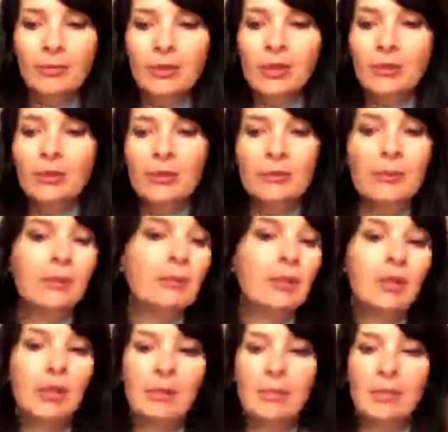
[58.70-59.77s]
So it's been
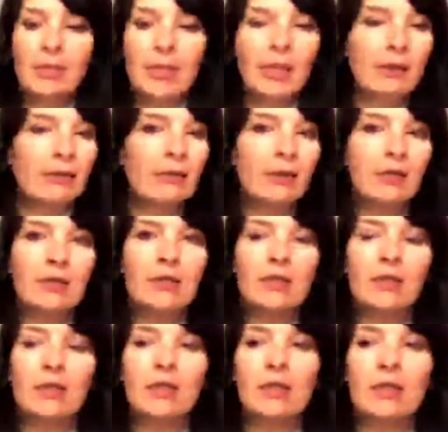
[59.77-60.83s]
really up and down,
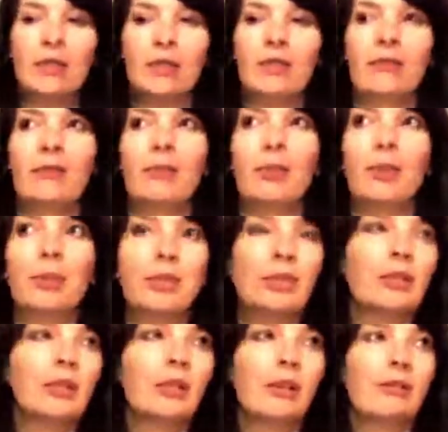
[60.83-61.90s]
and
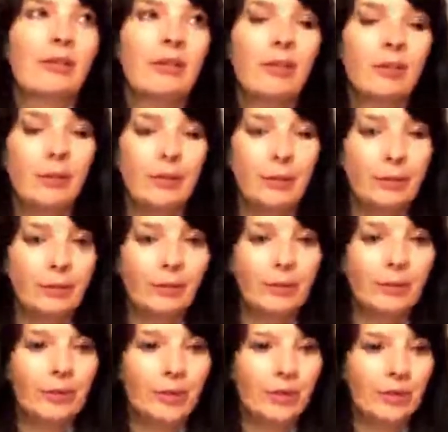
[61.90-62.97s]
personally, I've gone
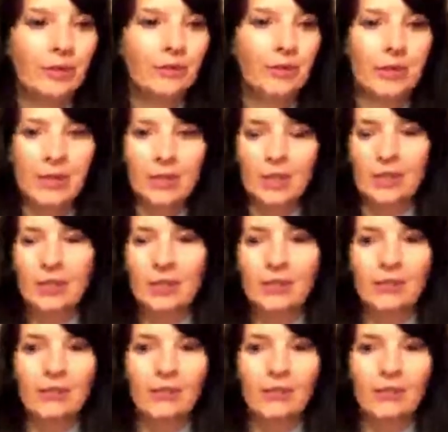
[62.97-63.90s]
through just all these stages